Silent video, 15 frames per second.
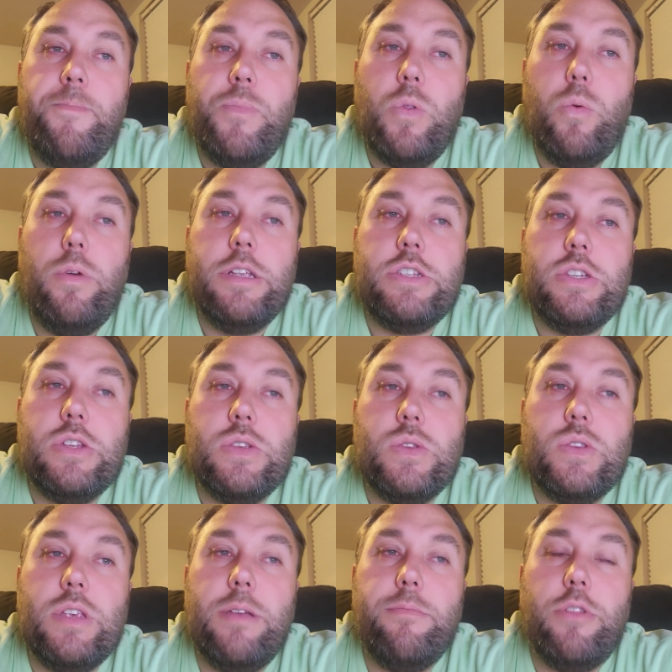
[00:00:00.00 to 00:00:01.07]
which is
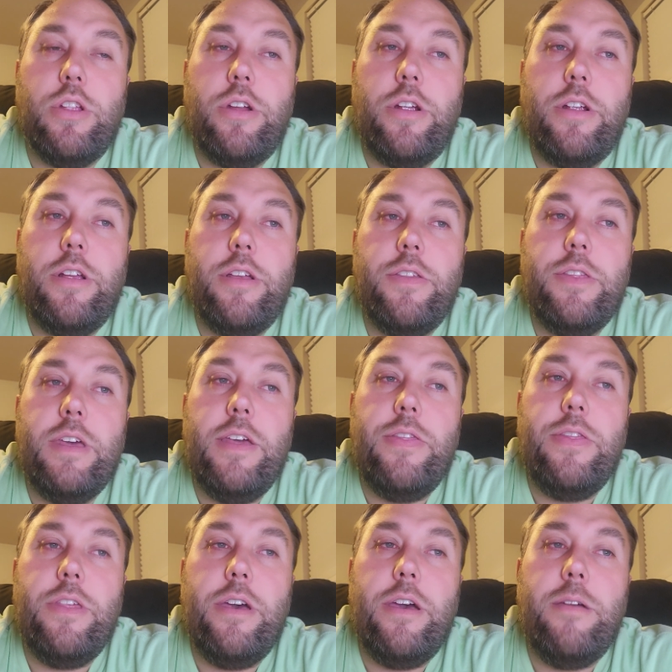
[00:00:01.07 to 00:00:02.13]
similar
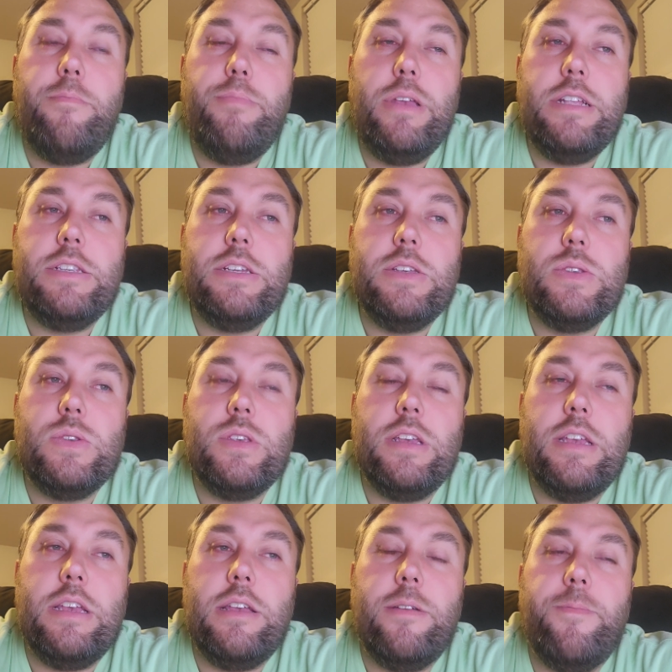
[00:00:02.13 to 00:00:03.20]
than the
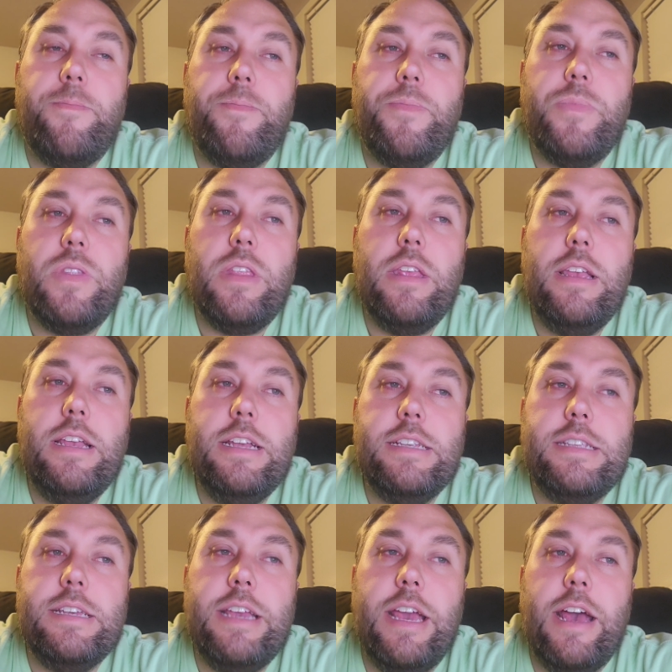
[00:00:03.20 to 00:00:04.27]
BTC
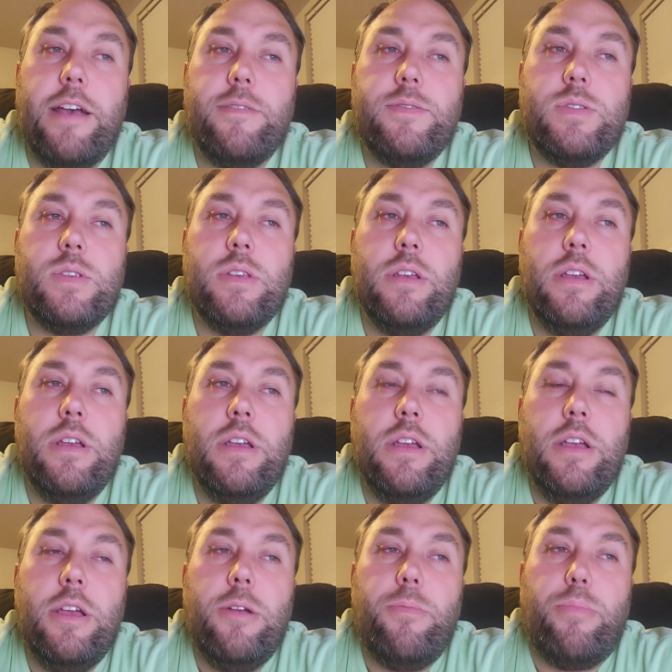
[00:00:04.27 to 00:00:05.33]
ETFs
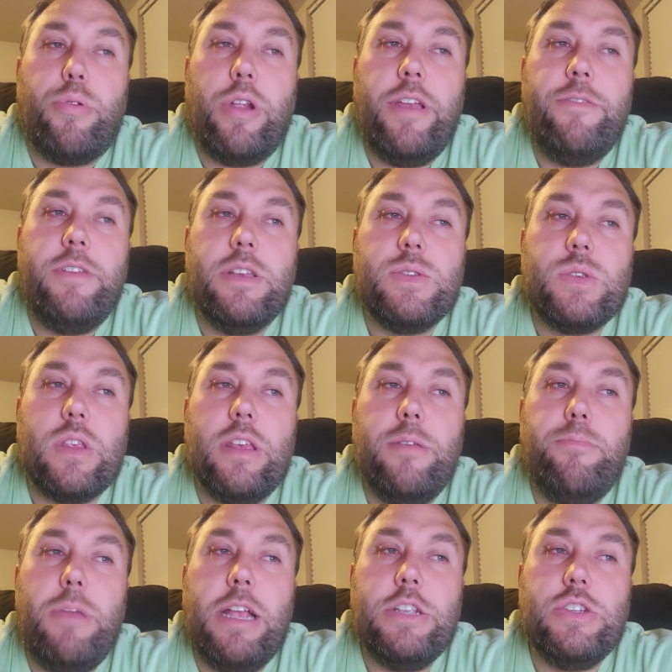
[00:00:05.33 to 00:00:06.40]
previously
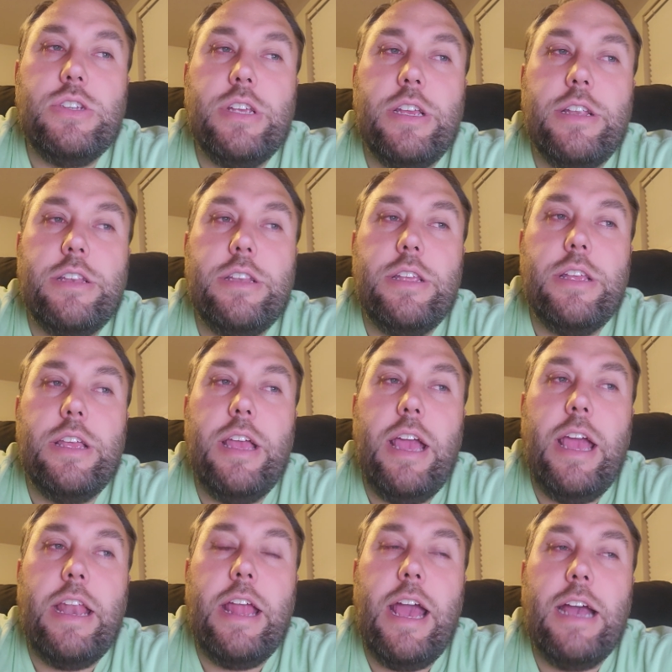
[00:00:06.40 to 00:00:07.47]
mentioned
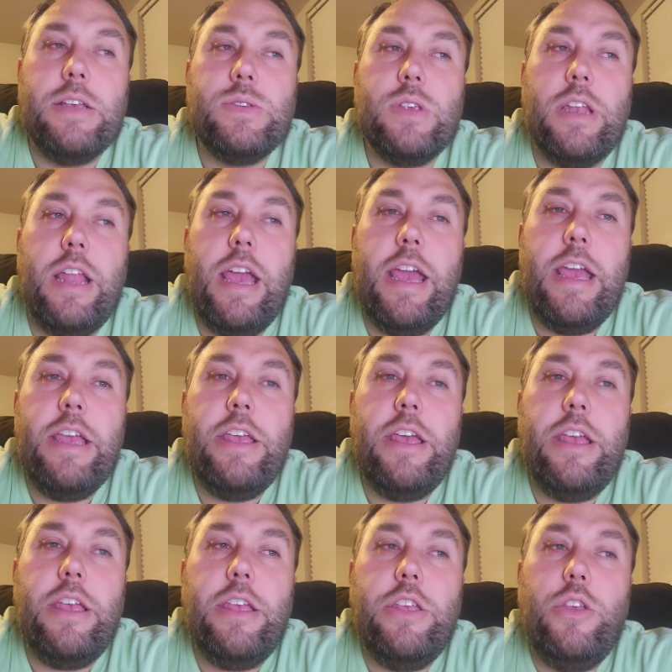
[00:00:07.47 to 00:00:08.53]
and has an
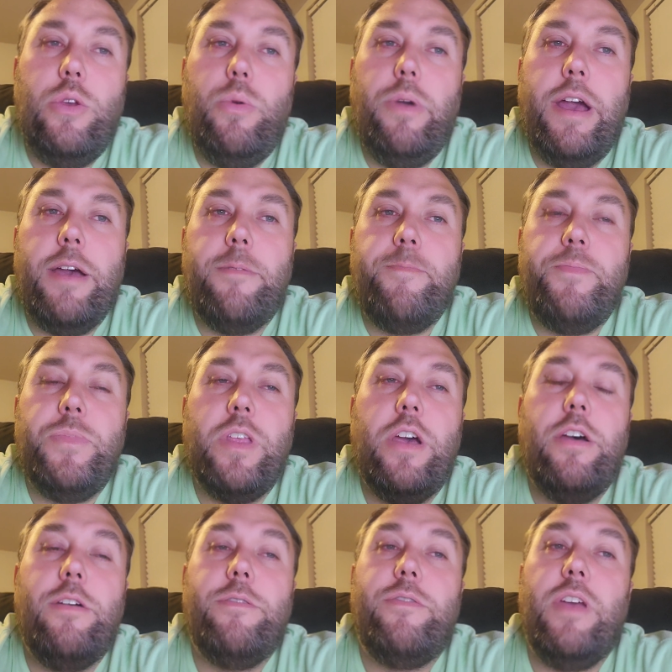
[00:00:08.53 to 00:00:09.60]
AUM
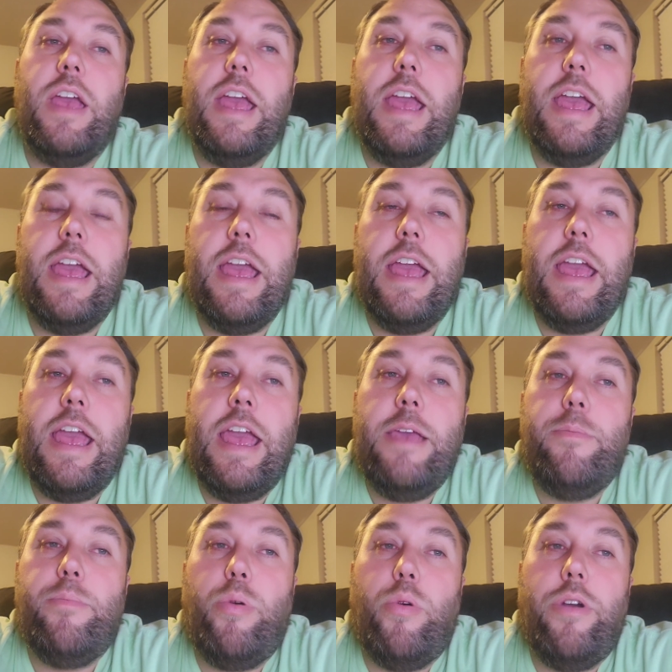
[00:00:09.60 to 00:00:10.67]
of
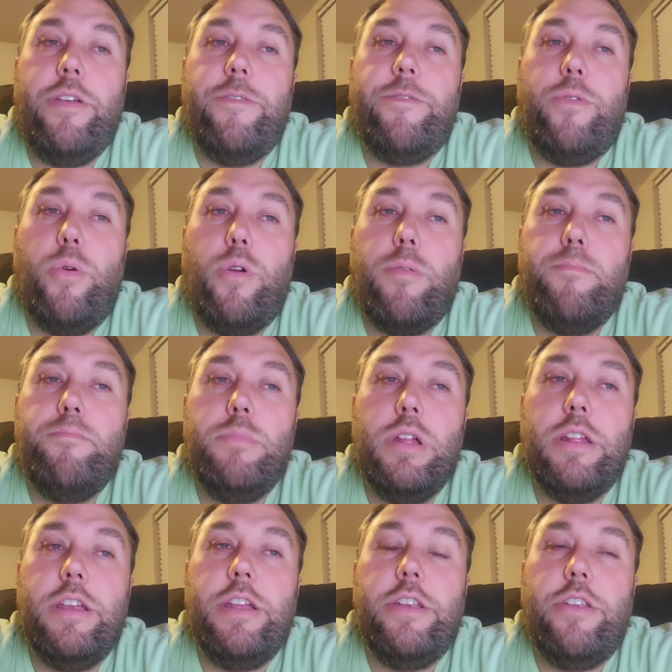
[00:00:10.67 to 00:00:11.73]
$8.4
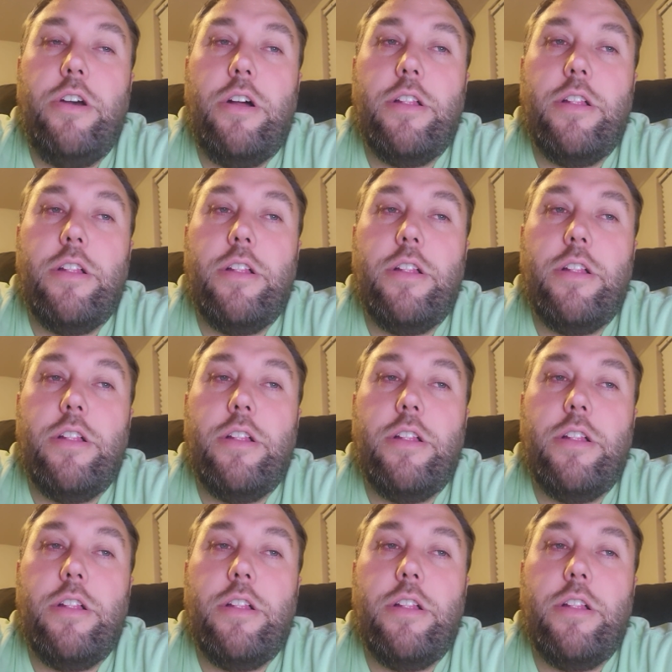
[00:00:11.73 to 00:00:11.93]
million,